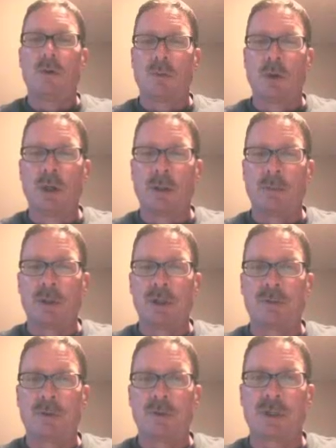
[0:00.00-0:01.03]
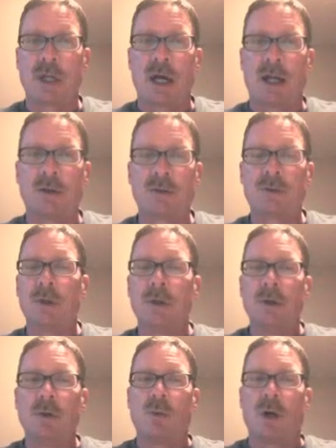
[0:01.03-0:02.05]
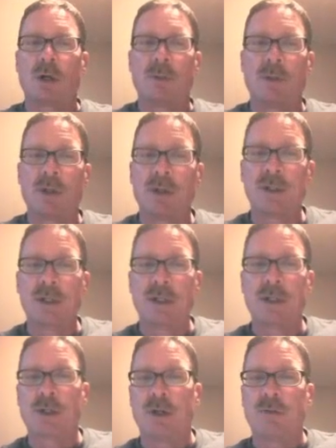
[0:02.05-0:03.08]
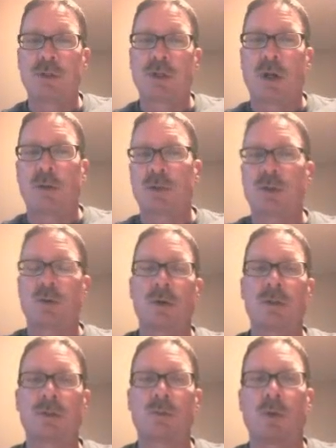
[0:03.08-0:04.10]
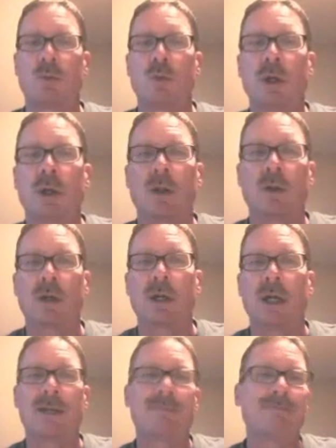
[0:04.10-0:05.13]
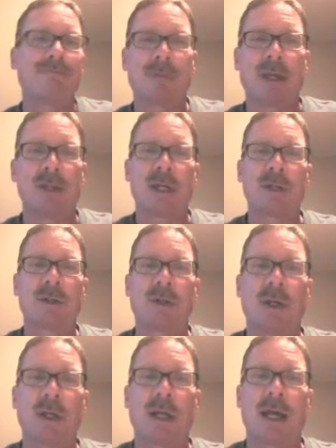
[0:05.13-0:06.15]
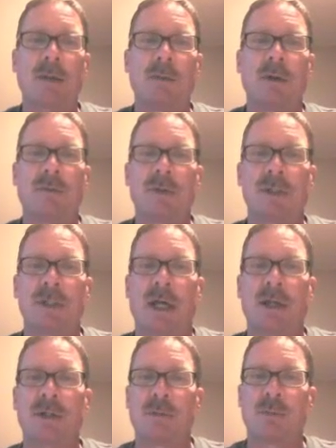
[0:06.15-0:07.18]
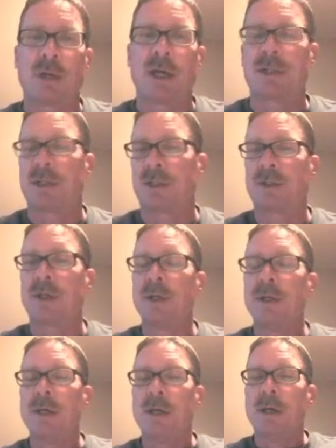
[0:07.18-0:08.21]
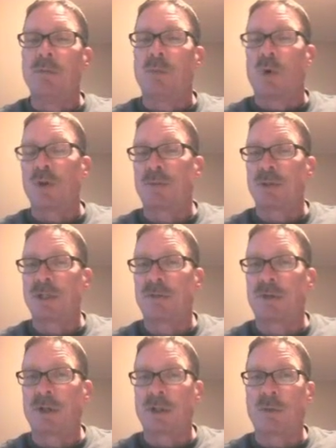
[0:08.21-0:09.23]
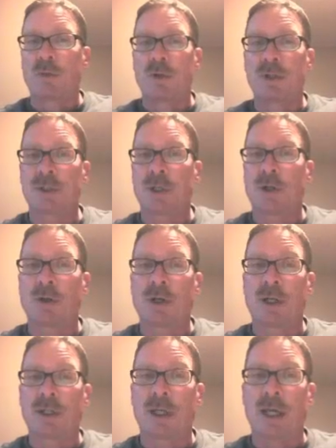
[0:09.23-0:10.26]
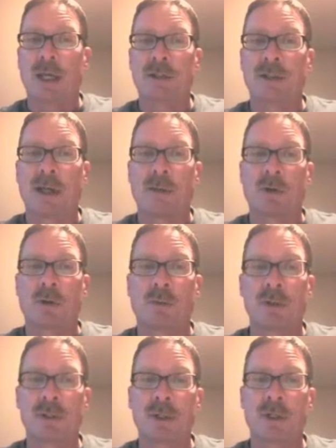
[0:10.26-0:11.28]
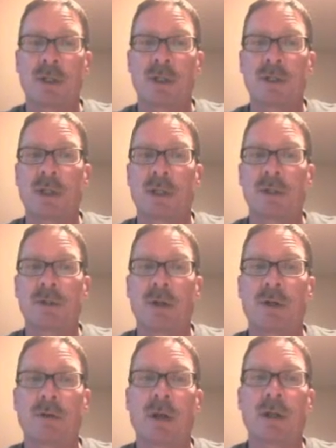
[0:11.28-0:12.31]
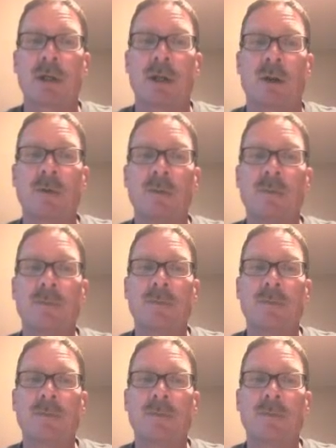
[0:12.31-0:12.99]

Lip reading: What up, Eastview Scholars? Welcome to this edition of Sharp Shorts, where we're going to look at essentially anatomy and physiology basics. More specifically, we're just going to look at the anatomical position as illustrated right here,